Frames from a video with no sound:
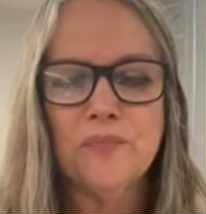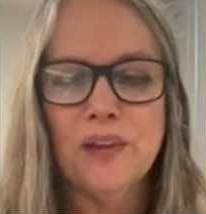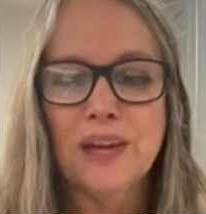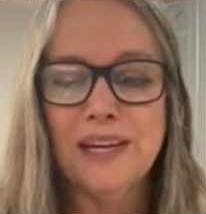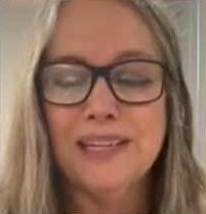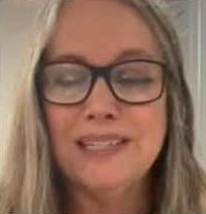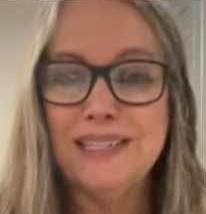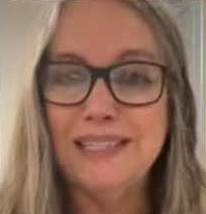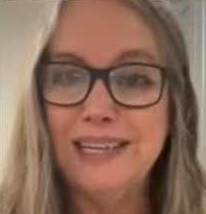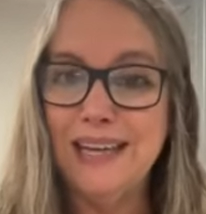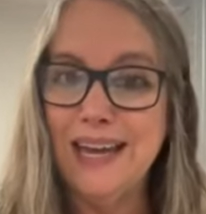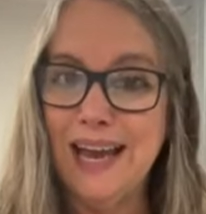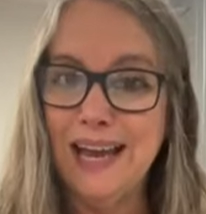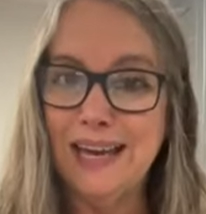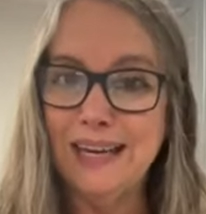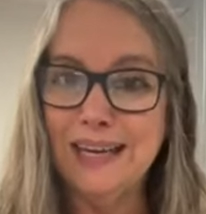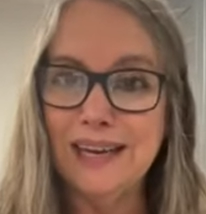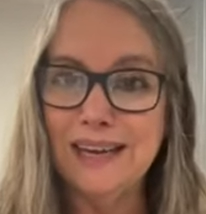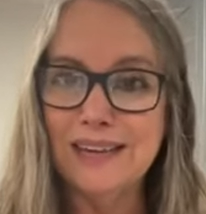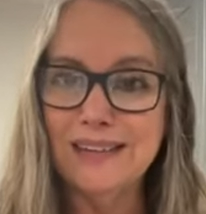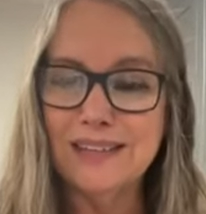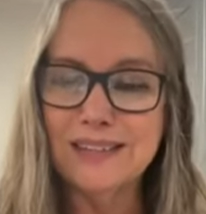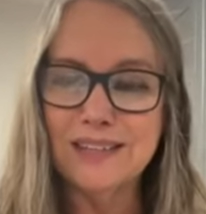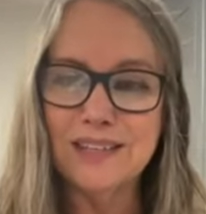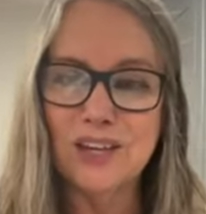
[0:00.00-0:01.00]

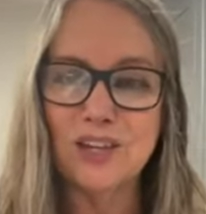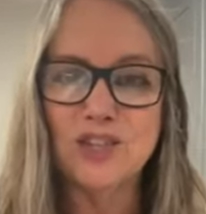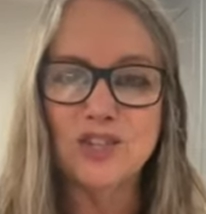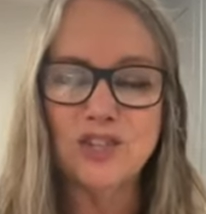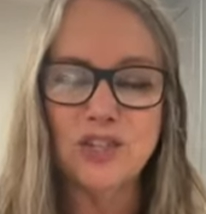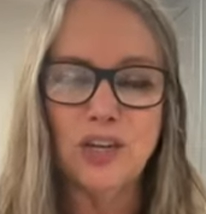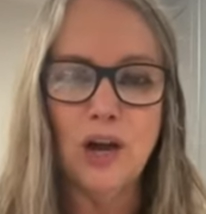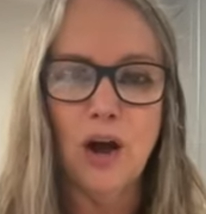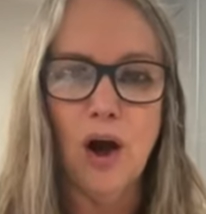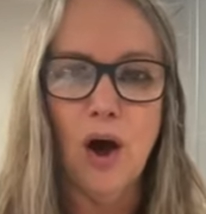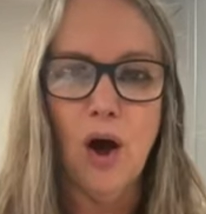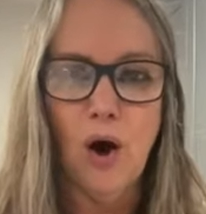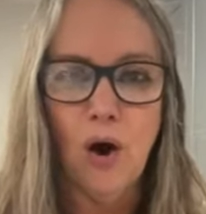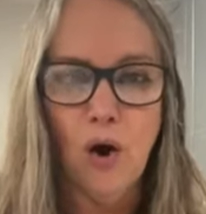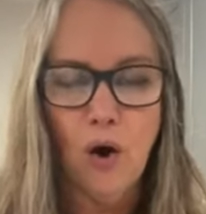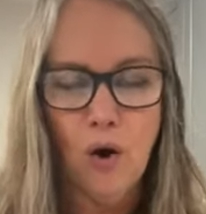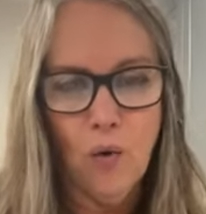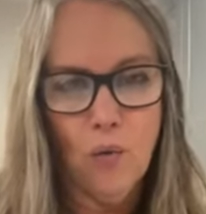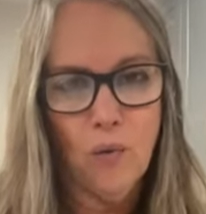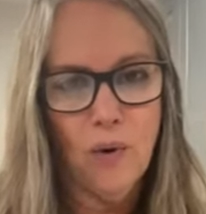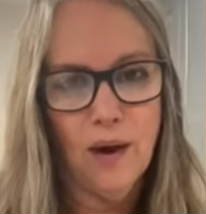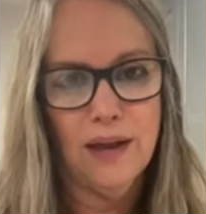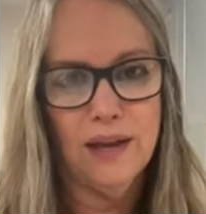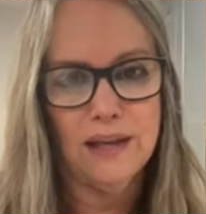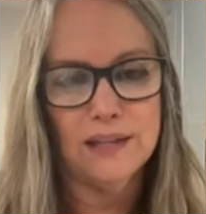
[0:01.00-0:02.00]
Deanna says she
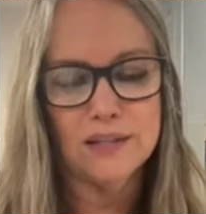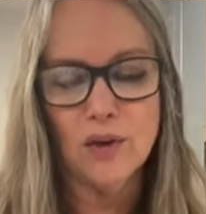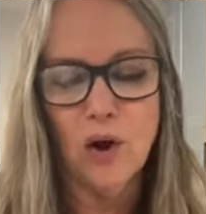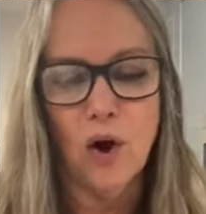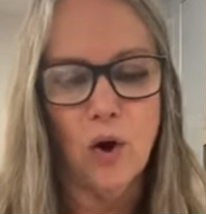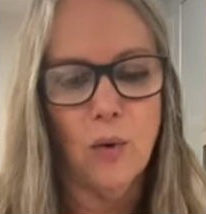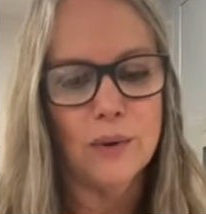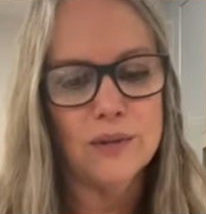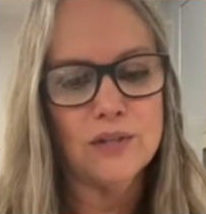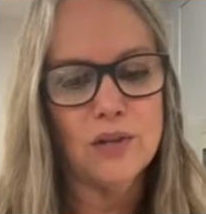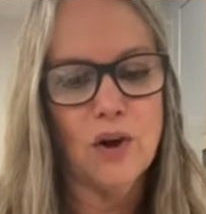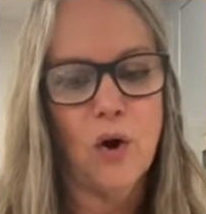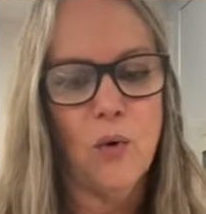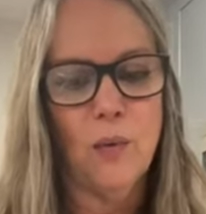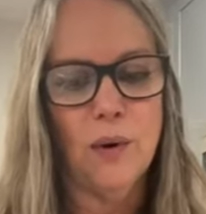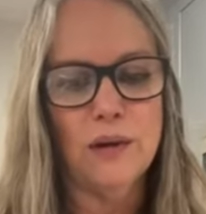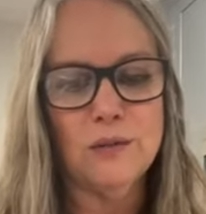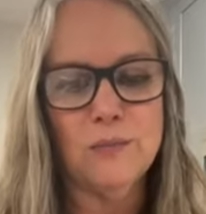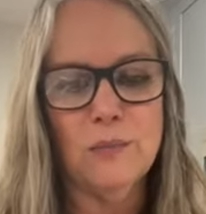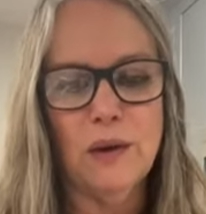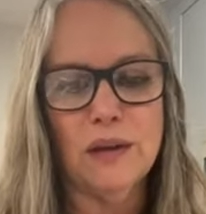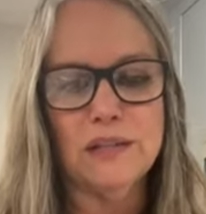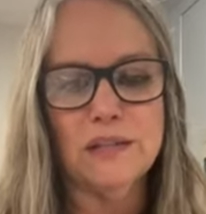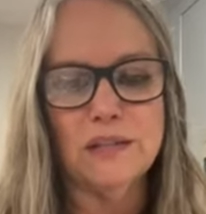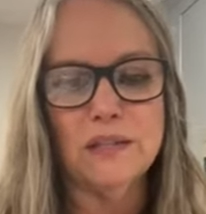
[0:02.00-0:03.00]
always, always, always
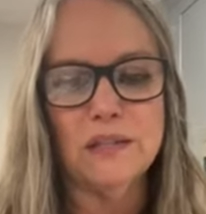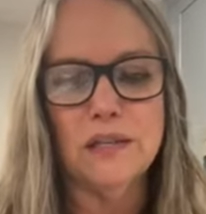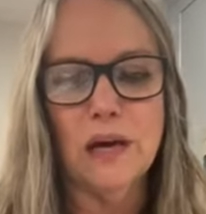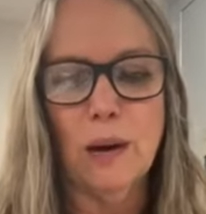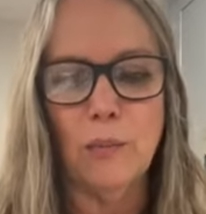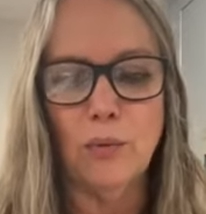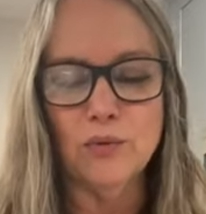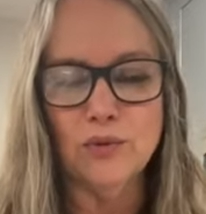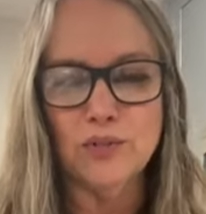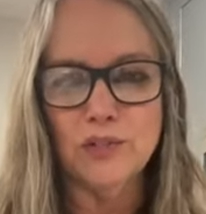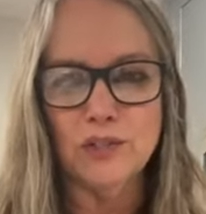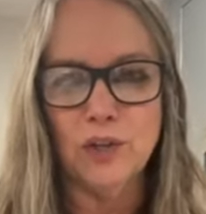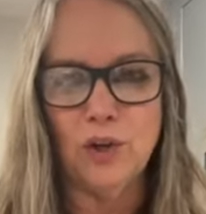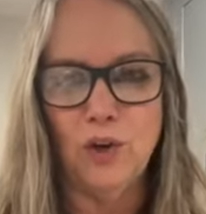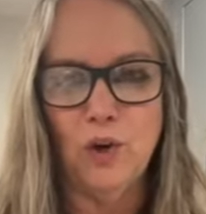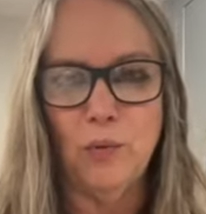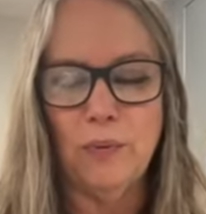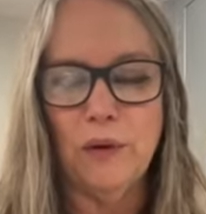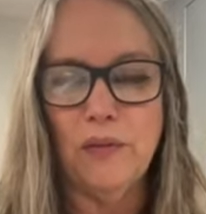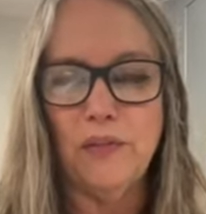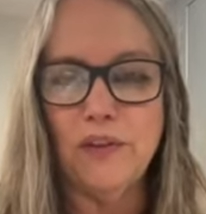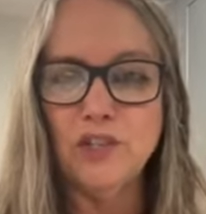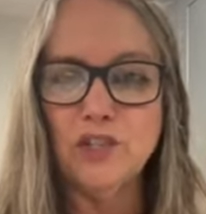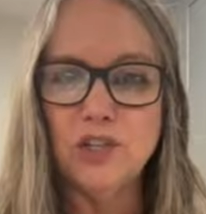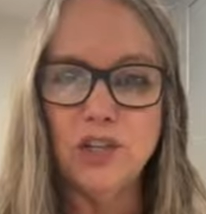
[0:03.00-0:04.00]
makes double soup,
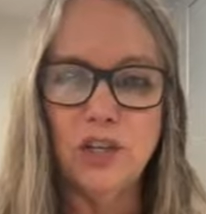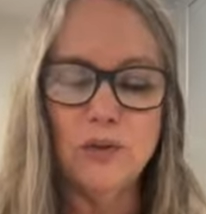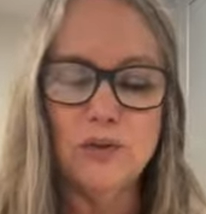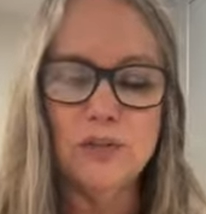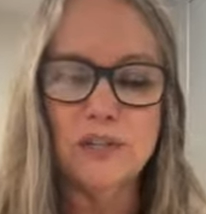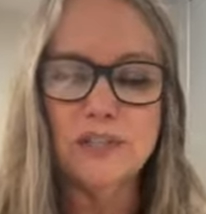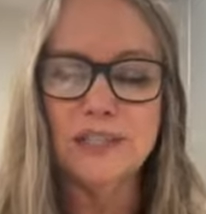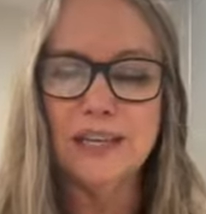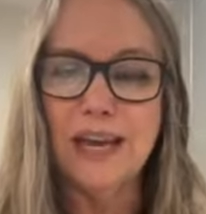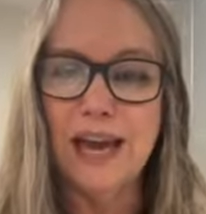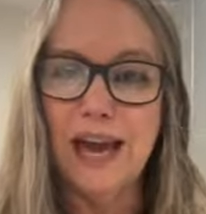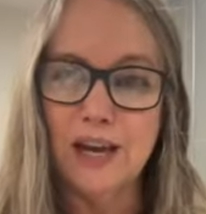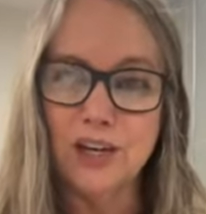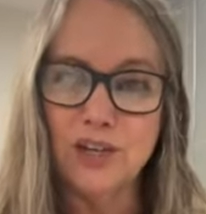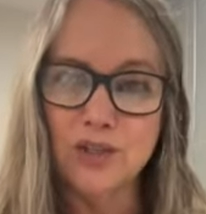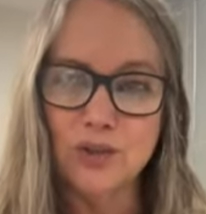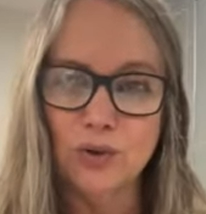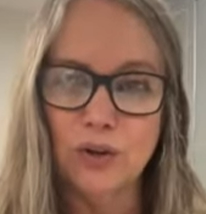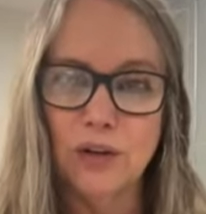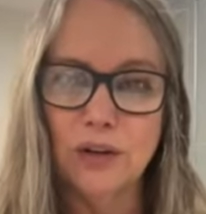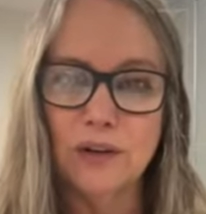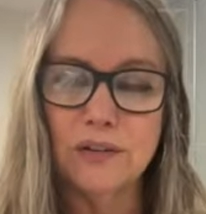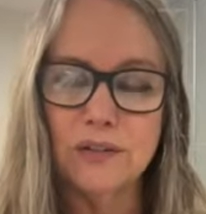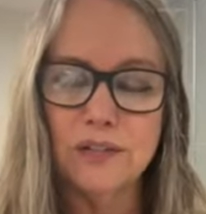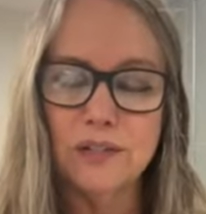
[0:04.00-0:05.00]
and then she uses the
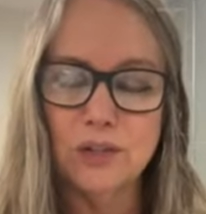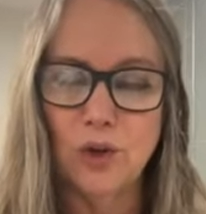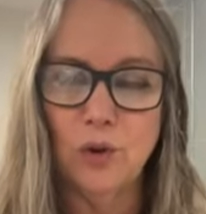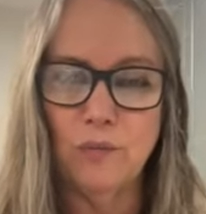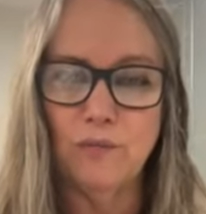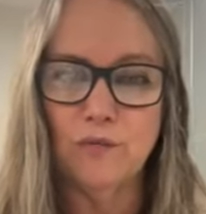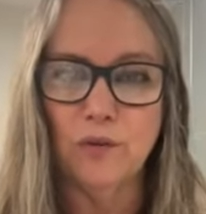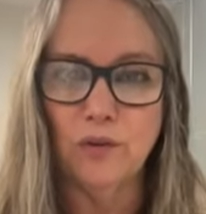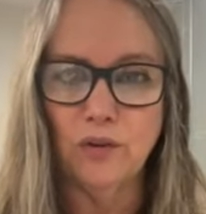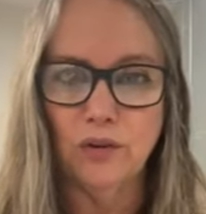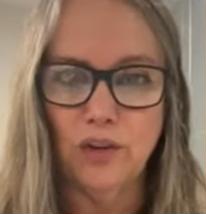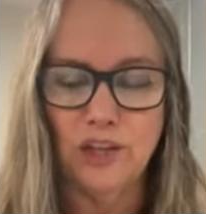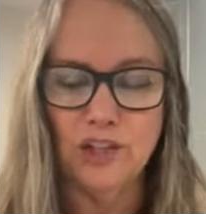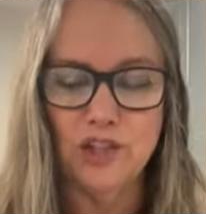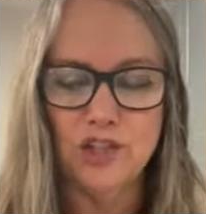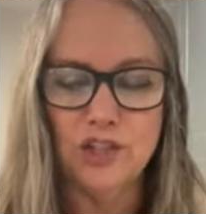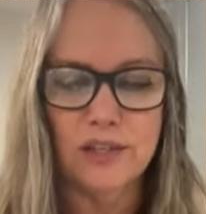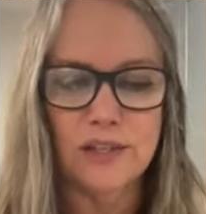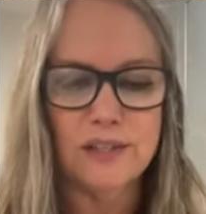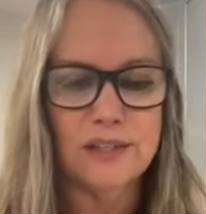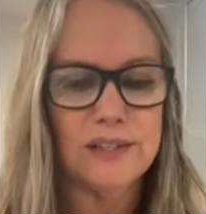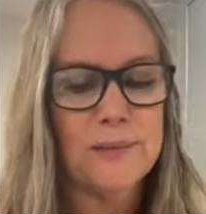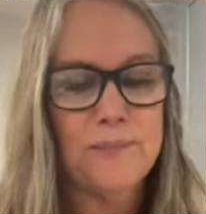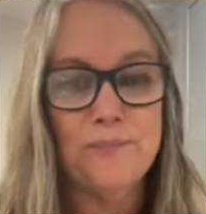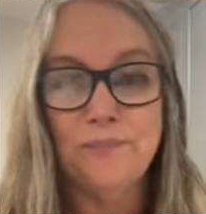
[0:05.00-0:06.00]
extra soup for
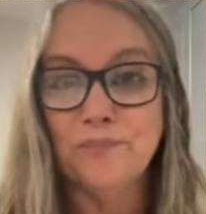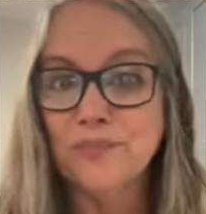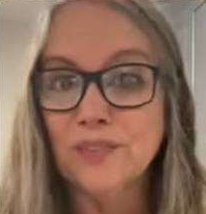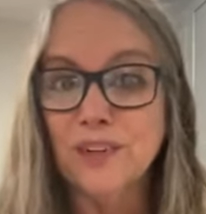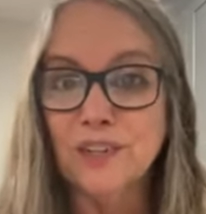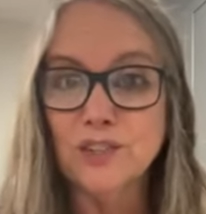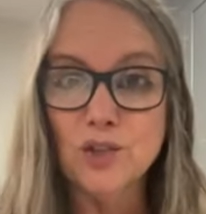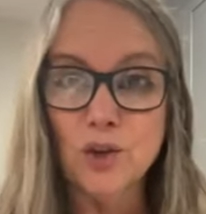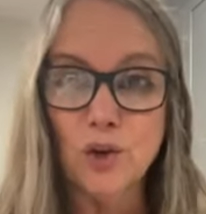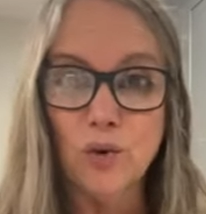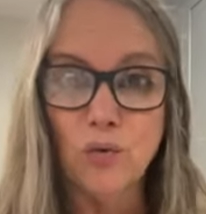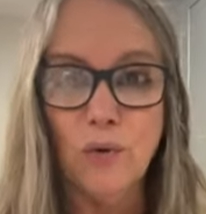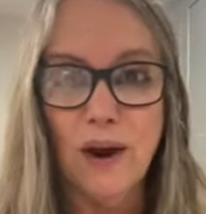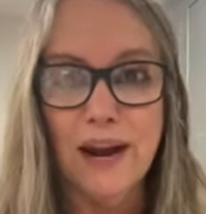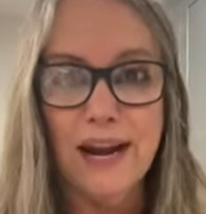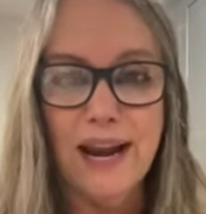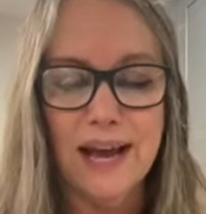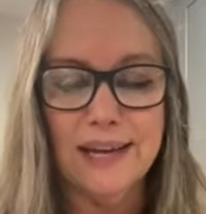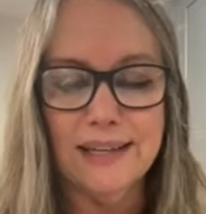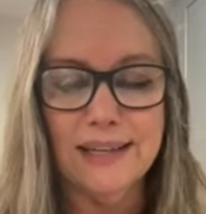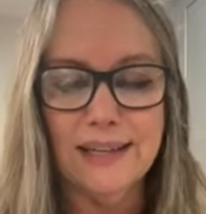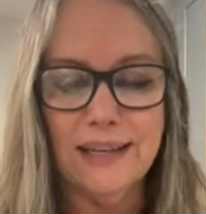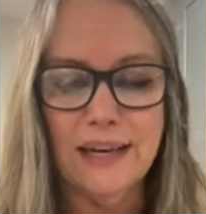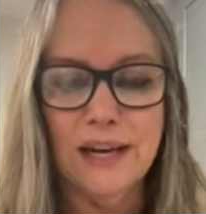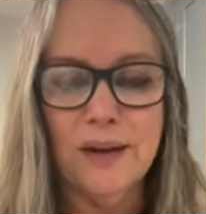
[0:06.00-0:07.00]
lunches. It's a great
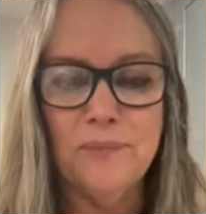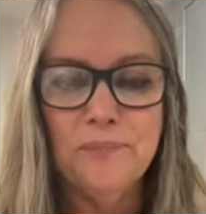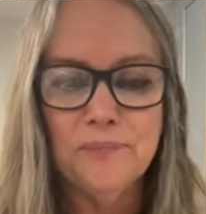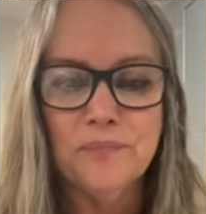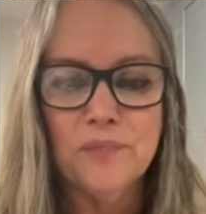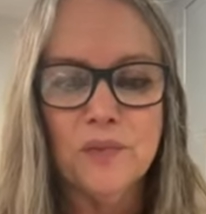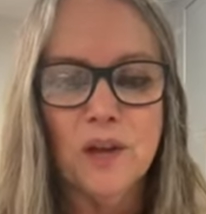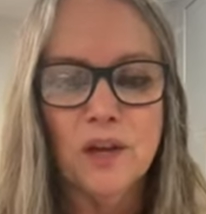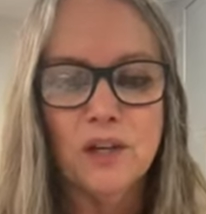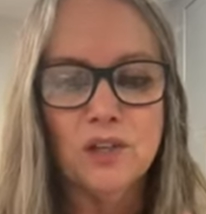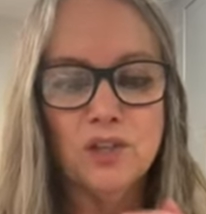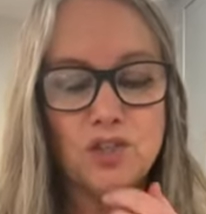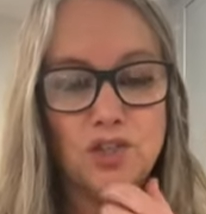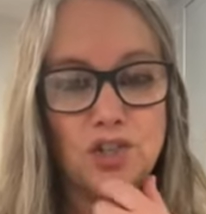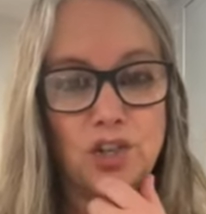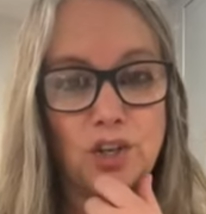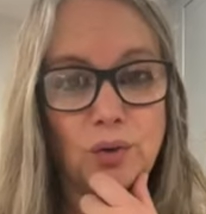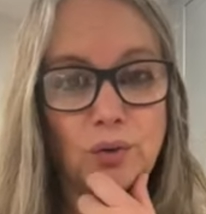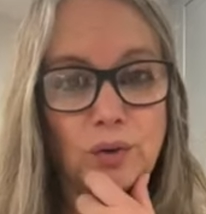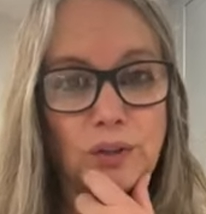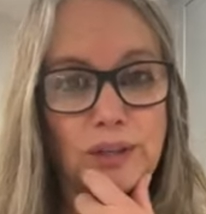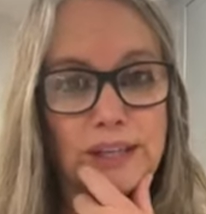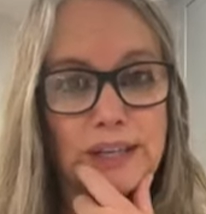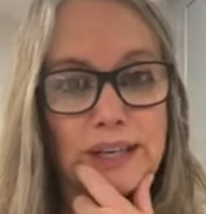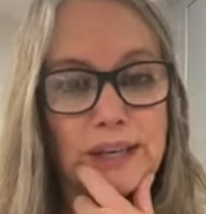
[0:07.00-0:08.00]
idea.
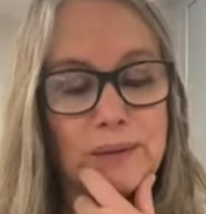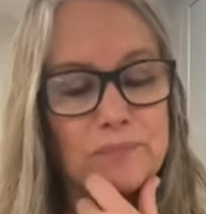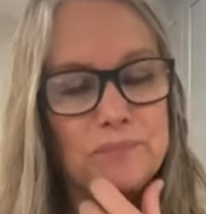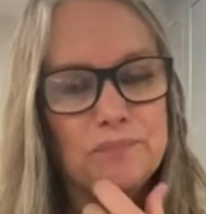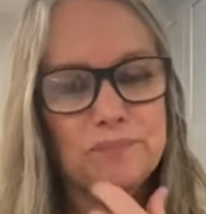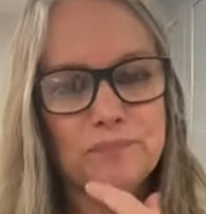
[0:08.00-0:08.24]
Julie,